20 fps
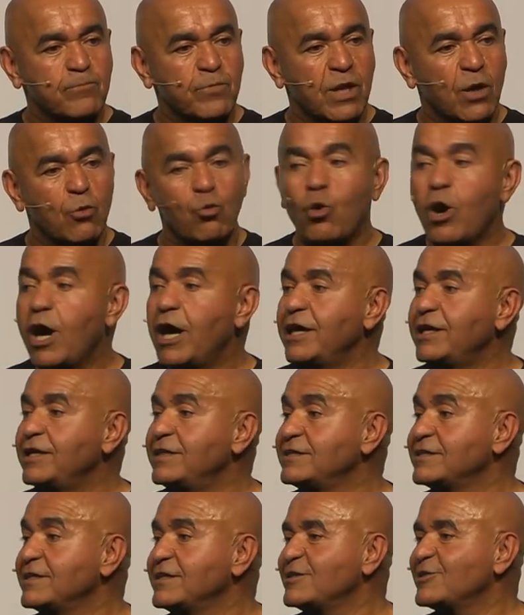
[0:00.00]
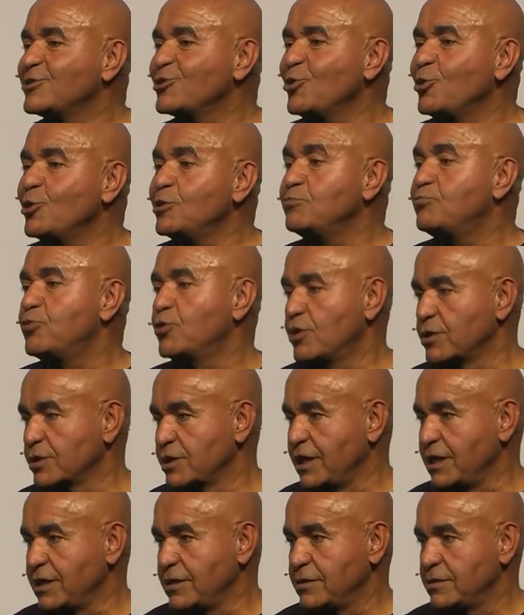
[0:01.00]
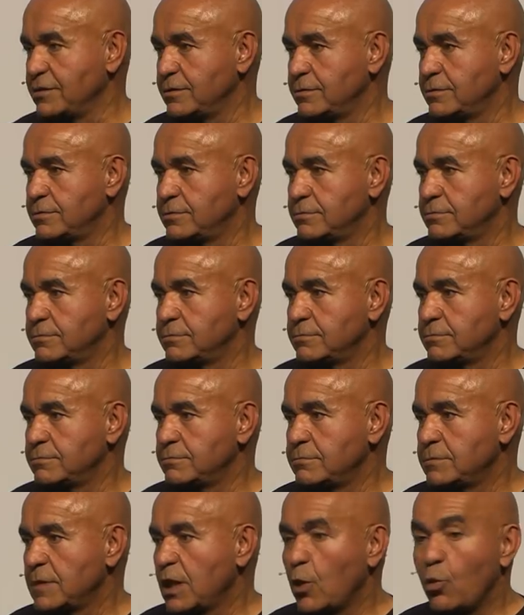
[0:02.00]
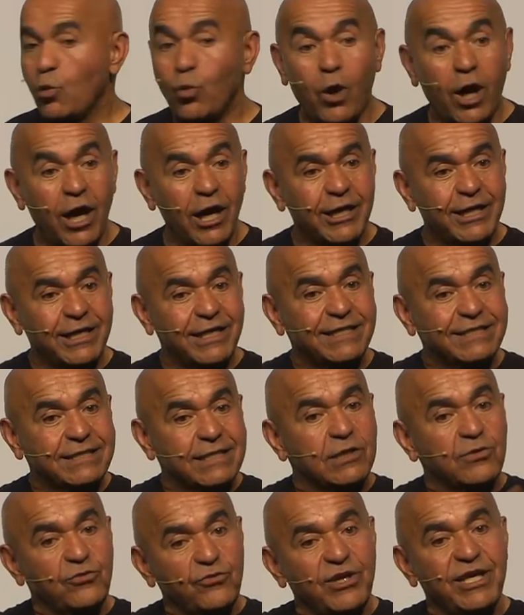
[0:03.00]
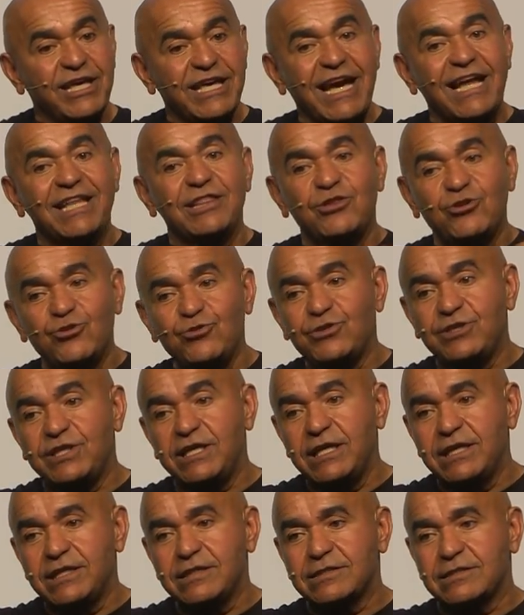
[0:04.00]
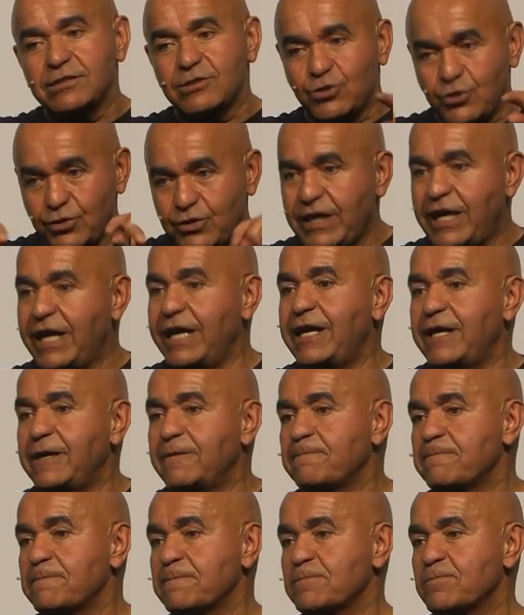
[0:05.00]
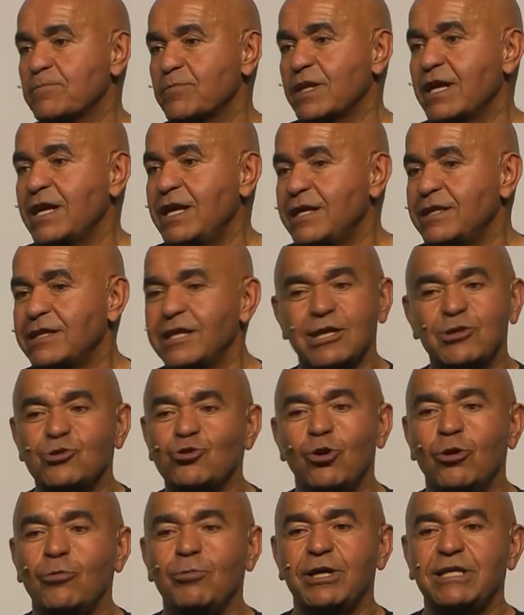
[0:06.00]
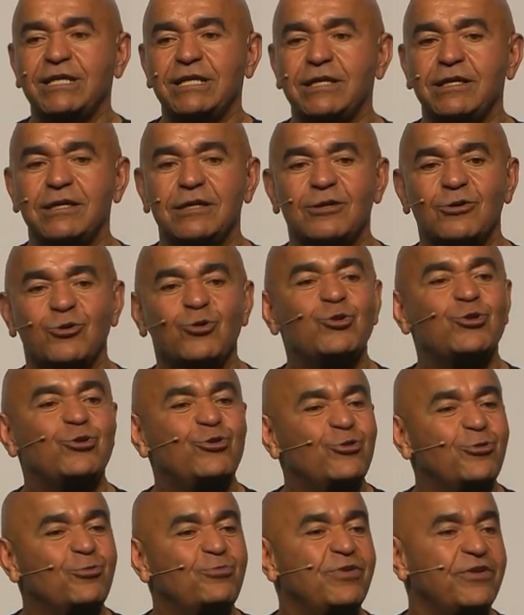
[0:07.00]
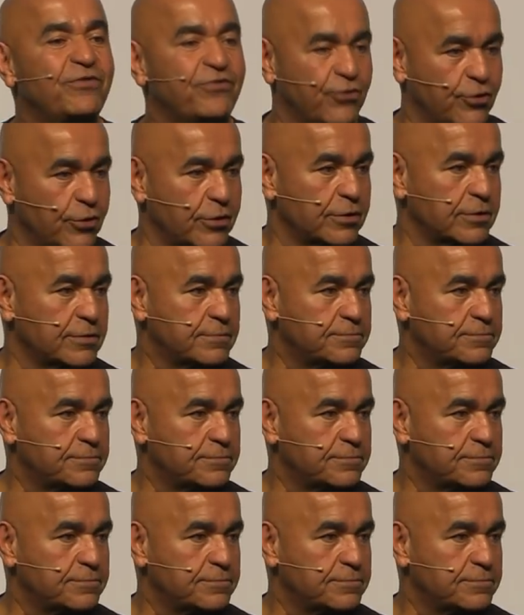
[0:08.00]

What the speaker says: Why is it so important? Why is it we can do things today that nobody could do before?